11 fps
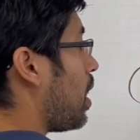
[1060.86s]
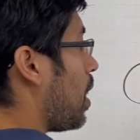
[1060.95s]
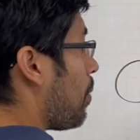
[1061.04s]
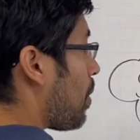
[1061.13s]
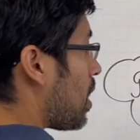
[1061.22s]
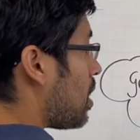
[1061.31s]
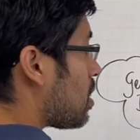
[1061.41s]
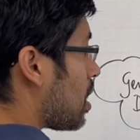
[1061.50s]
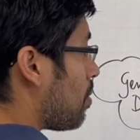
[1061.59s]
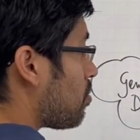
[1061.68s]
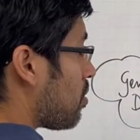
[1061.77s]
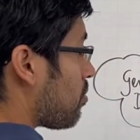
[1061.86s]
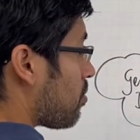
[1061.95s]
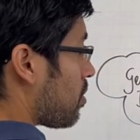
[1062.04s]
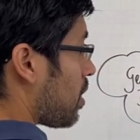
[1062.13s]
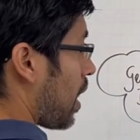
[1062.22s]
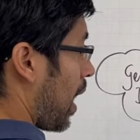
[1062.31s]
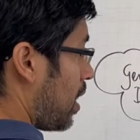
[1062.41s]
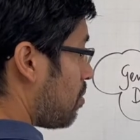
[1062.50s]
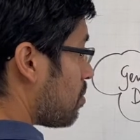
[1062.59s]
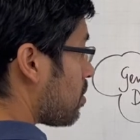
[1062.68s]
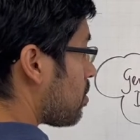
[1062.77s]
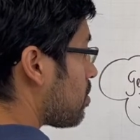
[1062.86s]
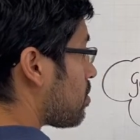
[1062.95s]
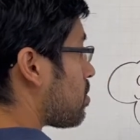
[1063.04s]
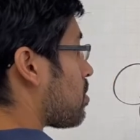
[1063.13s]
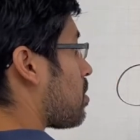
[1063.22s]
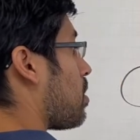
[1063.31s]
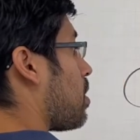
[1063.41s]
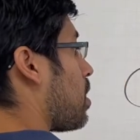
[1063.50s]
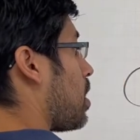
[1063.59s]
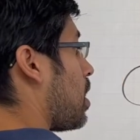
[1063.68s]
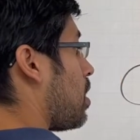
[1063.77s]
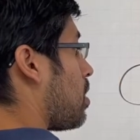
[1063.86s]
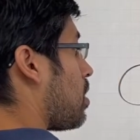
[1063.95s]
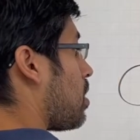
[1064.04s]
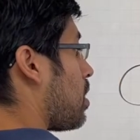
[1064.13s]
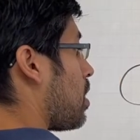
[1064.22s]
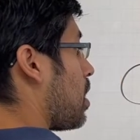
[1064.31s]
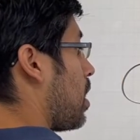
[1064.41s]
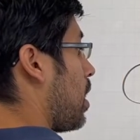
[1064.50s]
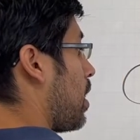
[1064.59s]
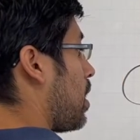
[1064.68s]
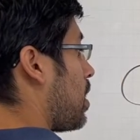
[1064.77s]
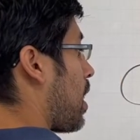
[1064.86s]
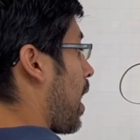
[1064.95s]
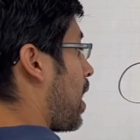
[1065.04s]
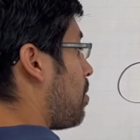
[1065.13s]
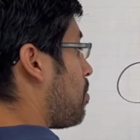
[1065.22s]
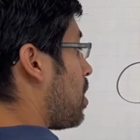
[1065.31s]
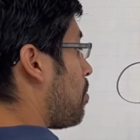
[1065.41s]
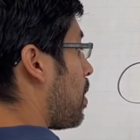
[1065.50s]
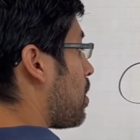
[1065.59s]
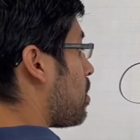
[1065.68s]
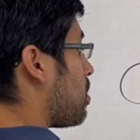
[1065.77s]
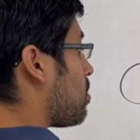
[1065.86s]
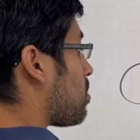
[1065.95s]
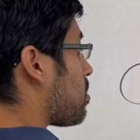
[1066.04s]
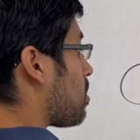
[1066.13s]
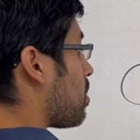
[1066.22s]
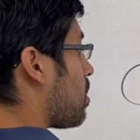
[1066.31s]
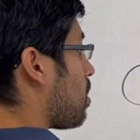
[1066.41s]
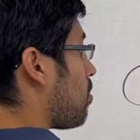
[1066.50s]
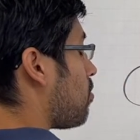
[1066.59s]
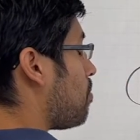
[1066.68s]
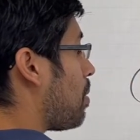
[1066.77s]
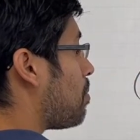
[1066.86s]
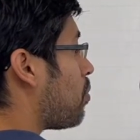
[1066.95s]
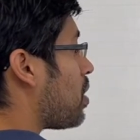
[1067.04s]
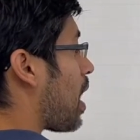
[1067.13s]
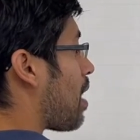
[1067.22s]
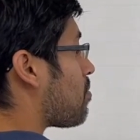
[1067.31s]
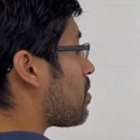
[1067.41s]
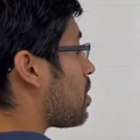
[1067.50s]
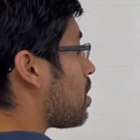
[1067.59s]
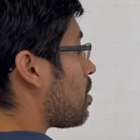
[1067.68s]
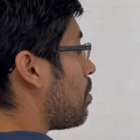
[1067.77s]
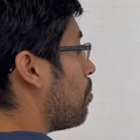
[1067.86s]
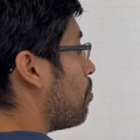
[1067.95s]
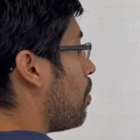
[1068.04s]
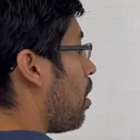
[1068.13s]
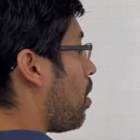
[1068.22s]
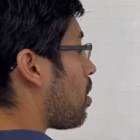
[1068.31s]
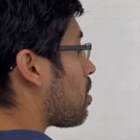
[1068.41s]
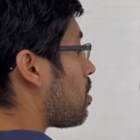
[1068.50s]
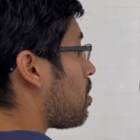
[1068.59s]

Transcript: But in terms of animals, in animal abundance, remember we have the mark